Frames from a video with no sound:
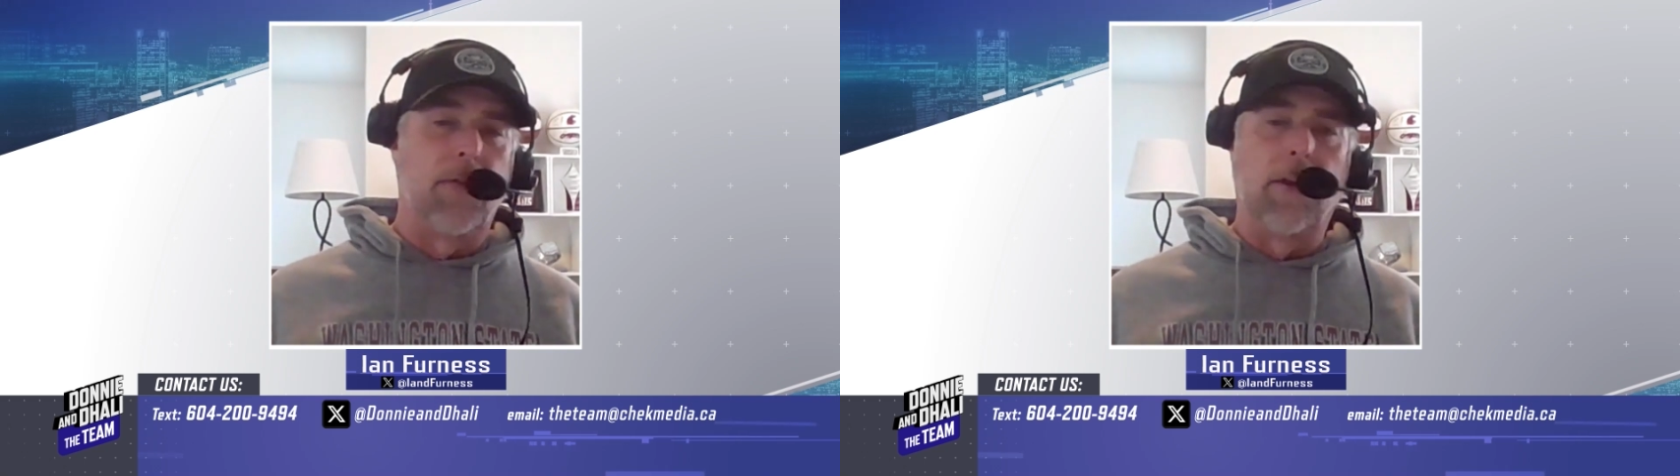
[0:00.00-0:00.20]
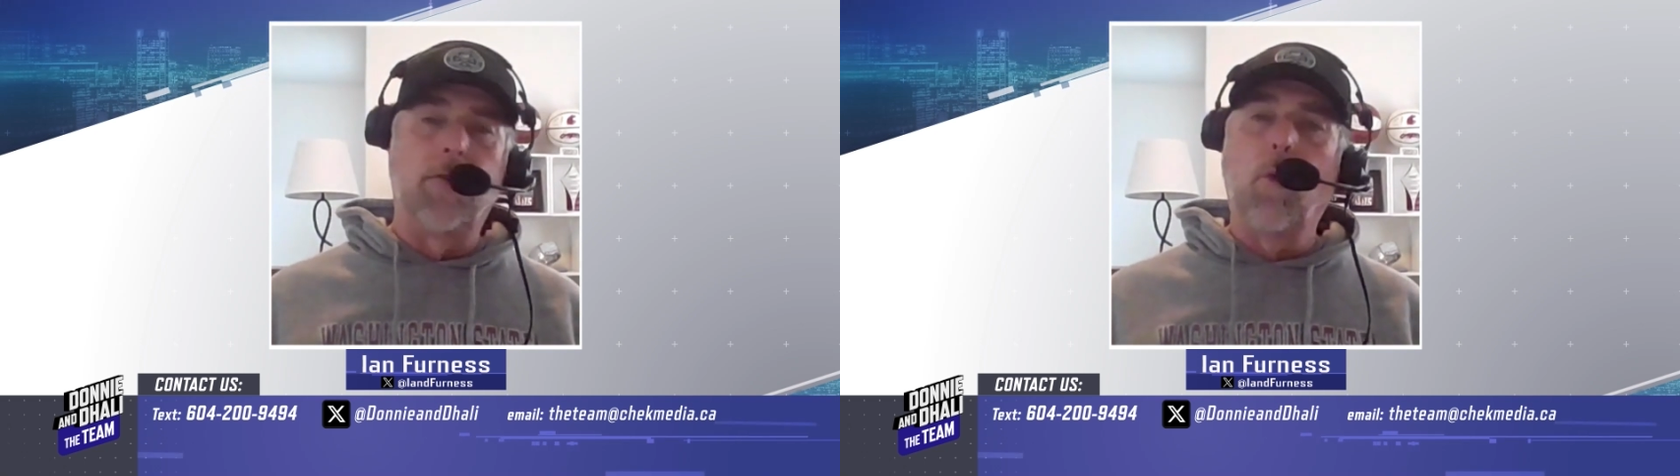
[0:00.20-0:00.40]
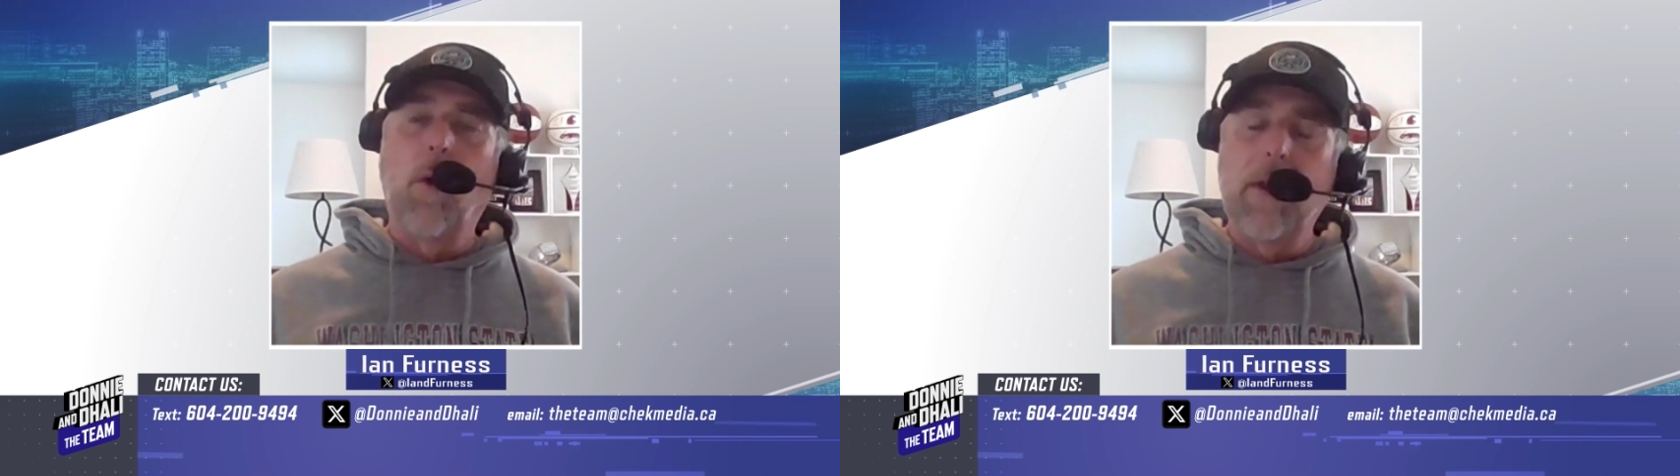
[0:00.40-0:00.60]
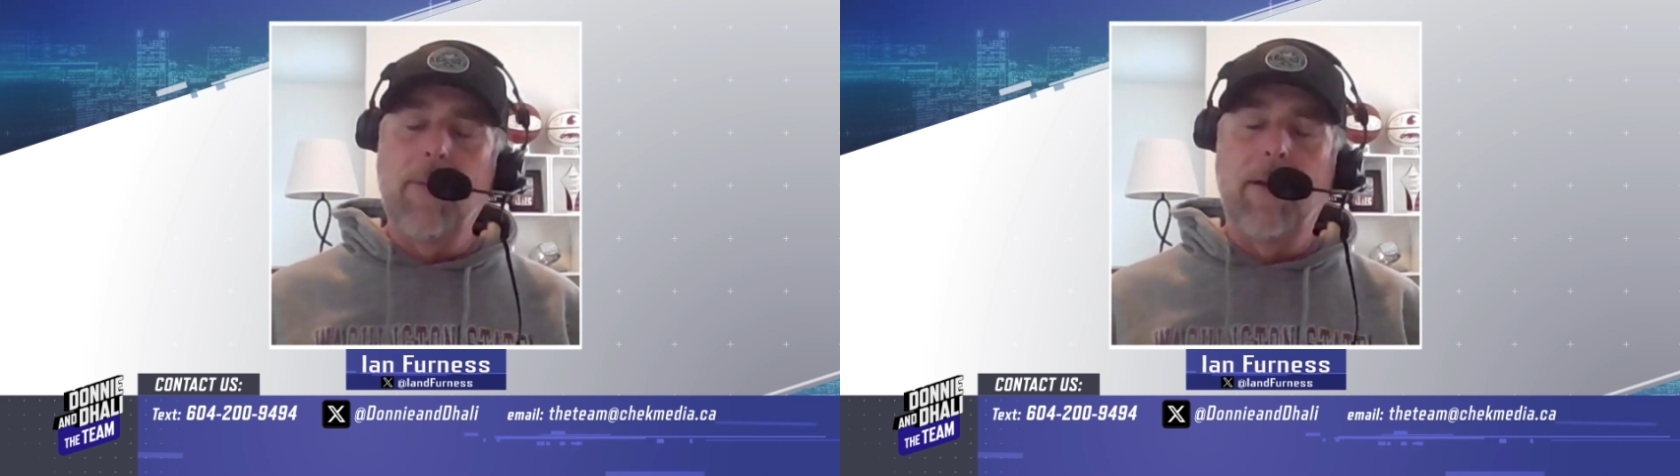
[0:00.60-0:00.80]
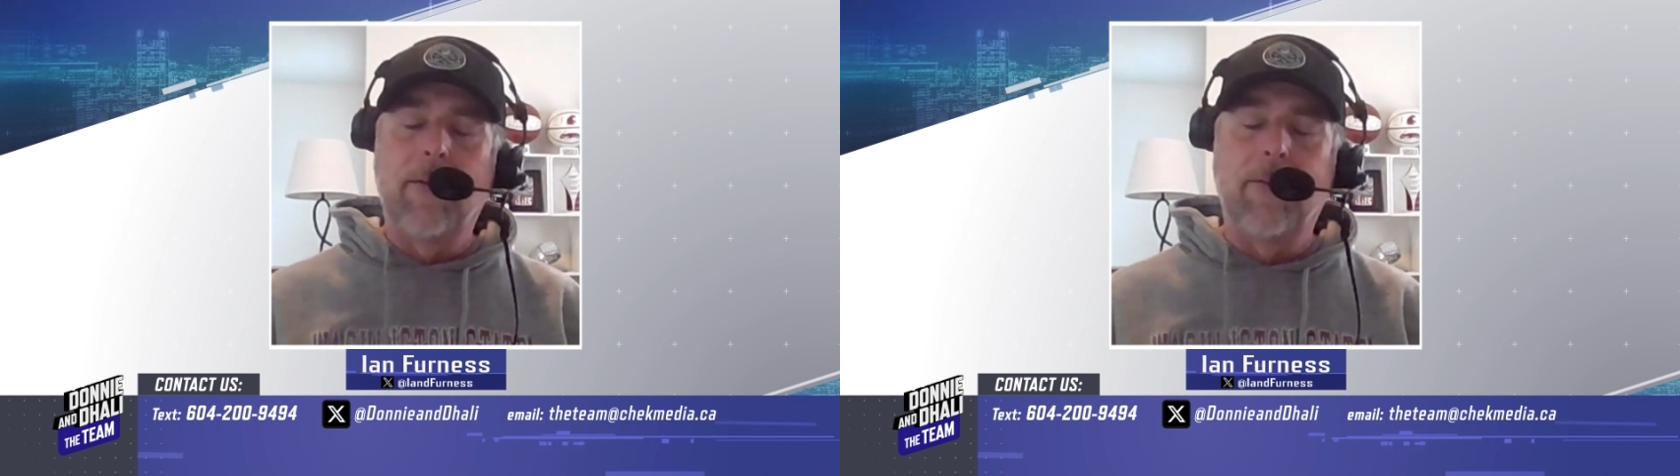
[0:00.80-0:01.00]
and then
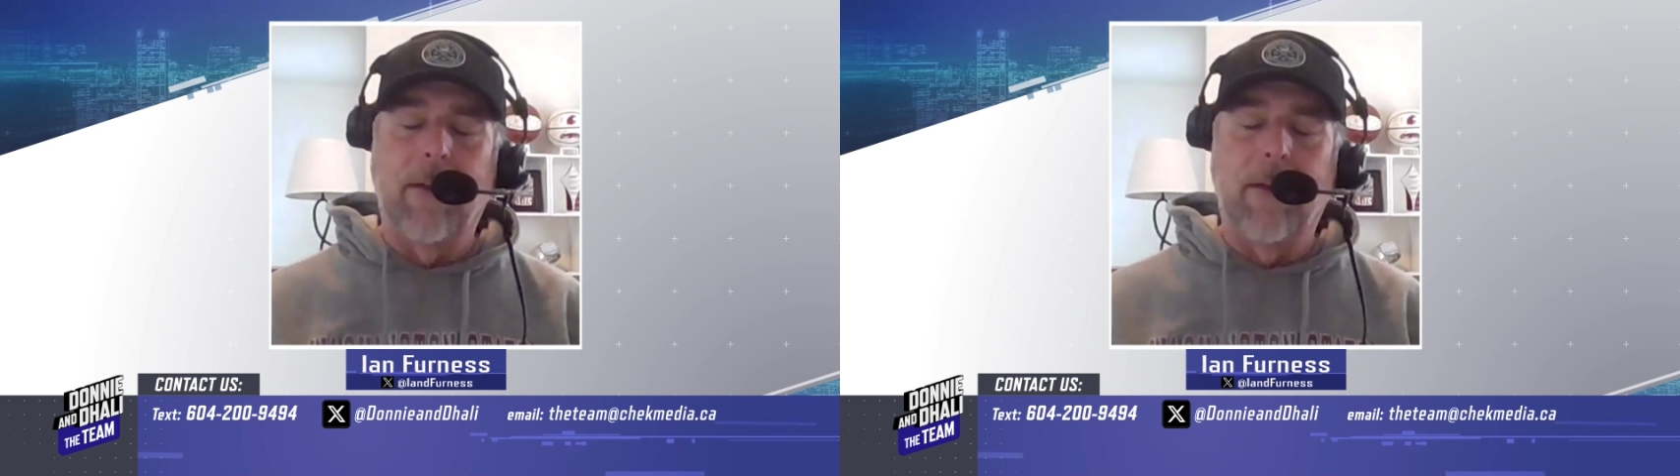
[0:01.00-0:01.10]
20 minutes